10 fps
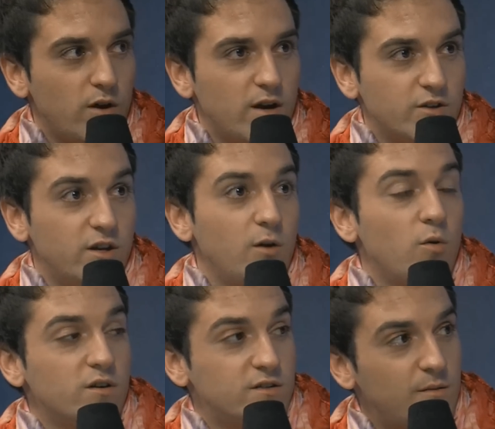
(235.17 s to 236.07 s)
Actually, he
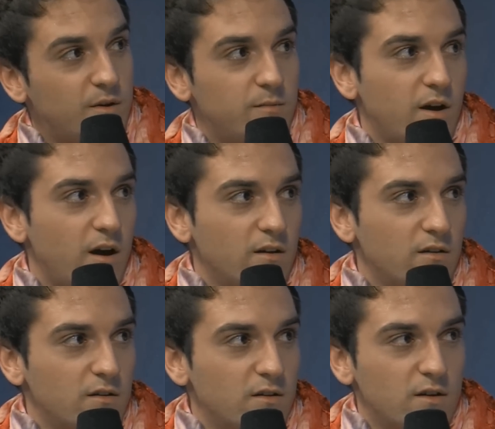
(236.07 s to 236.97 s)
was a bit behind,
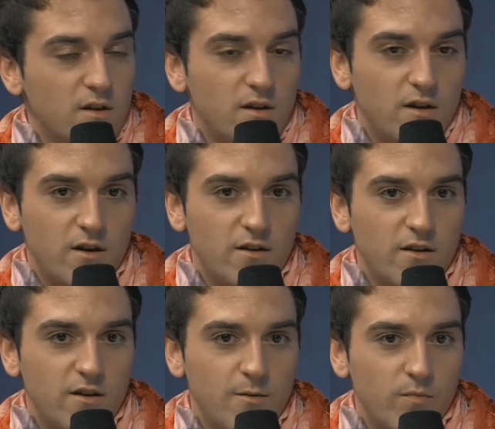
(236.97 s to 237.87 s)
and
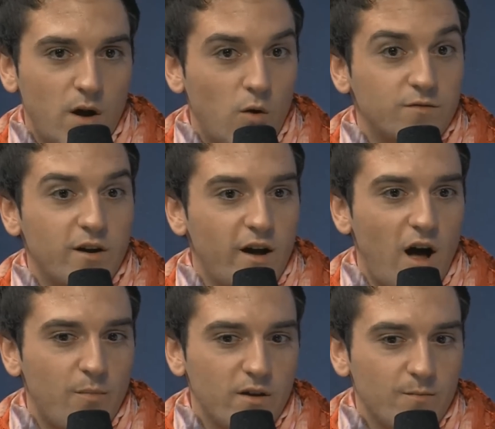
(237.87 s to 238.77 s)
I was very
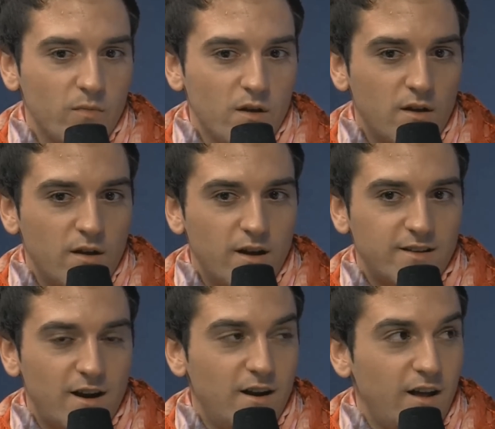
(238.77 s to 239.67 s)
happy. And
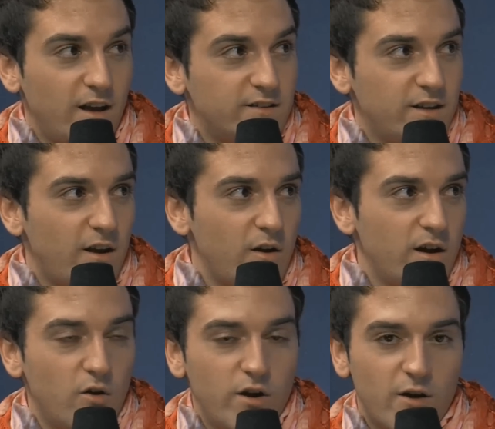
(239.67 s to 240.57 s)
suddenly I see Araneae
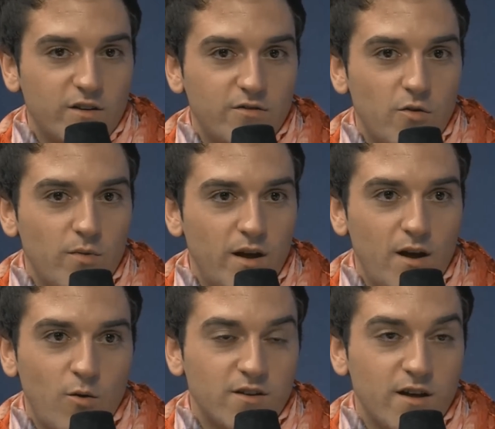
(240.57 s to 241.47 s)
going aggressive on me, and I
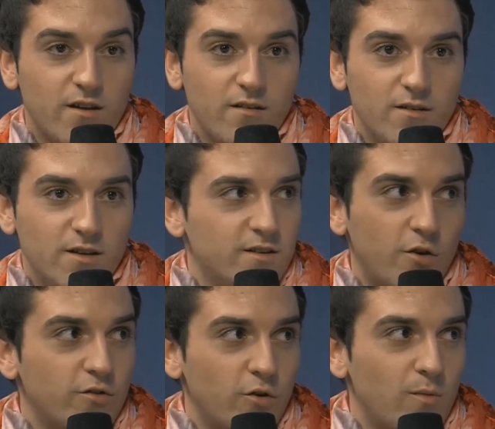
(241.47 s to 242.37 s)
was like, this is
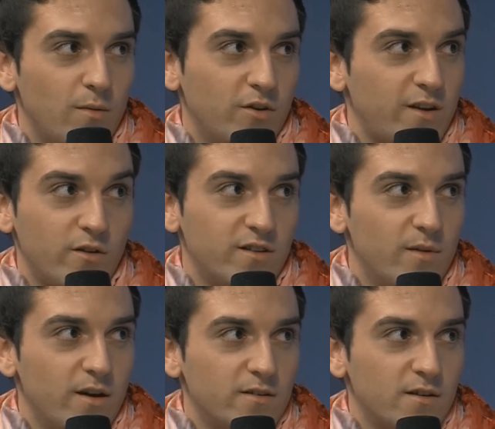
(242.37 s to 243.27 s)
not normal because I was in
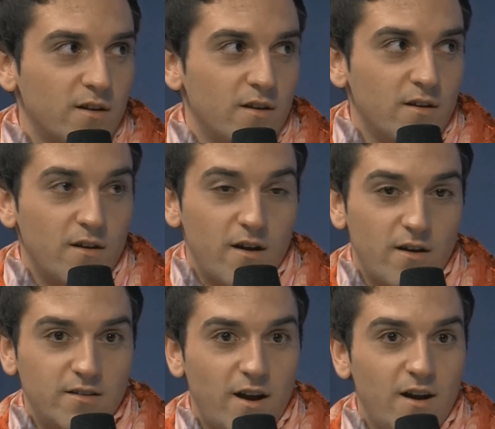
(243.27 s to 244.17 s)
base. And suddenly